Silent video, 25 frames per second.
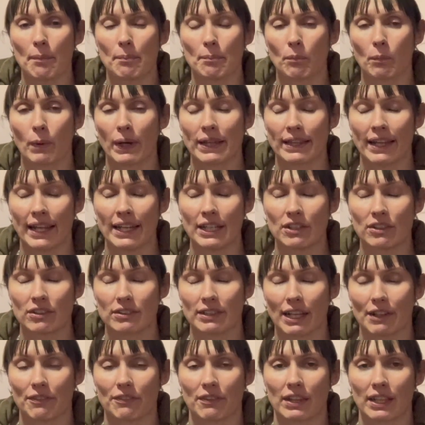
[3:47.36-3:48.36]
when they looked
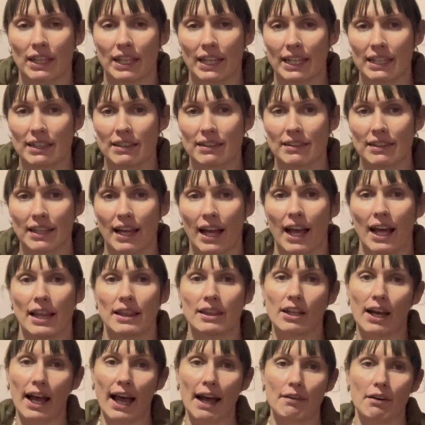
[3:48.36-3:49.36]
after the kids,
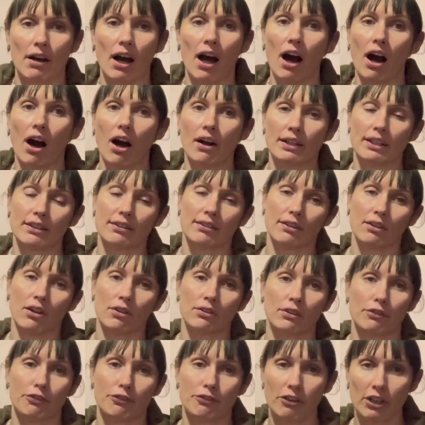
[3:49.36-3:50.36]
that have a harness
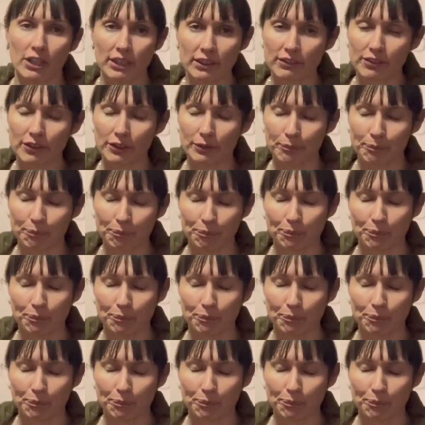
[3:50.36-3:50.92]
along the front.